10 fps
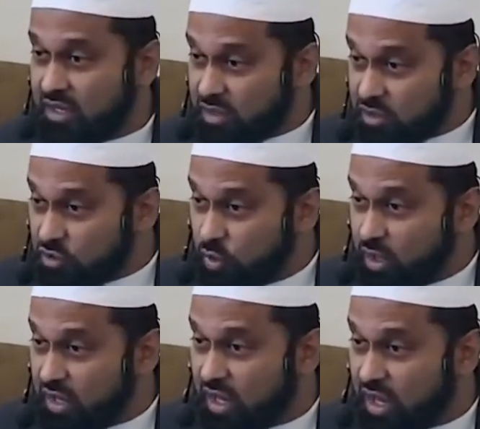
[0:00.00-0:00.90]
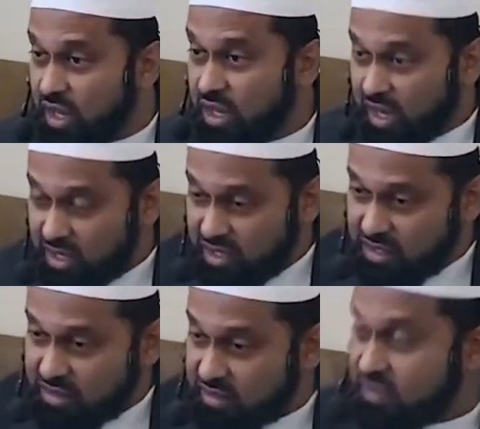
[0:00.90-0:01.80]
He is Rasulullah and
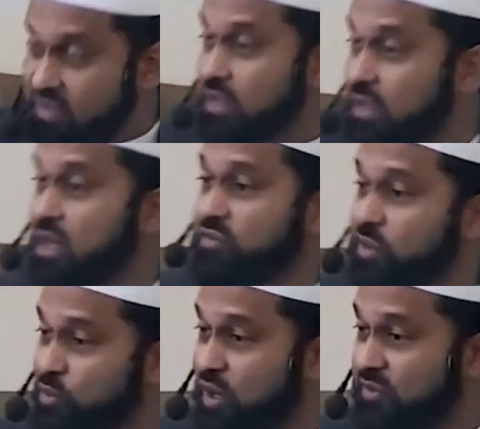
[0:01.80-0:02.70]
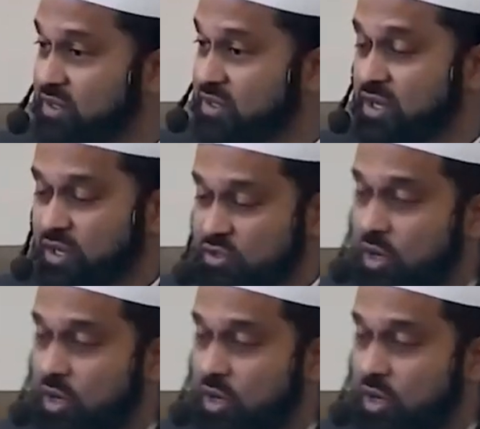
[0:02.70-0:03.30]
he is the seal of the prophets